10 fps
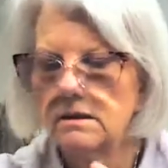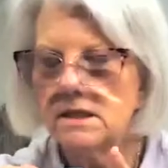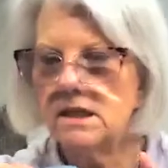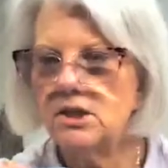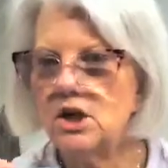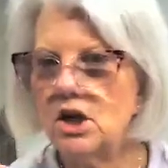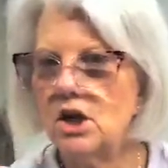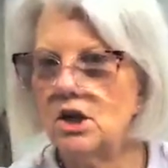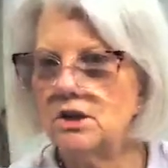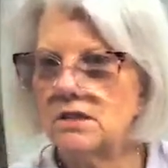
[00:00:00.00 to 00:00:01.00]
10
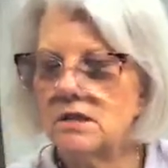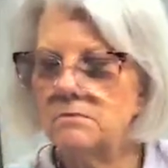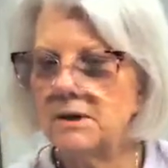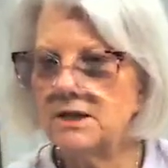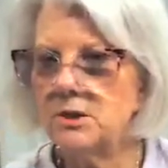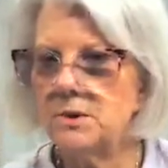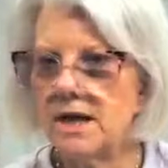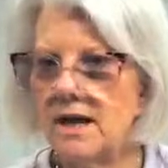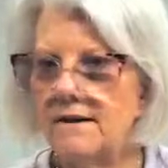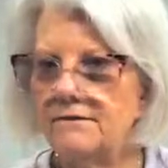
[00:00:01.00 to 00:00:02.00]
yards by
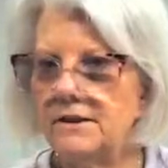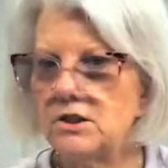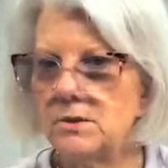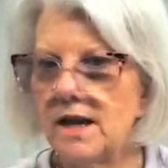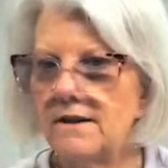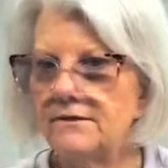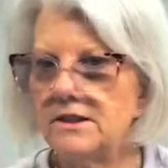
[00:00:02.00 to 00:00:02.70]
2.5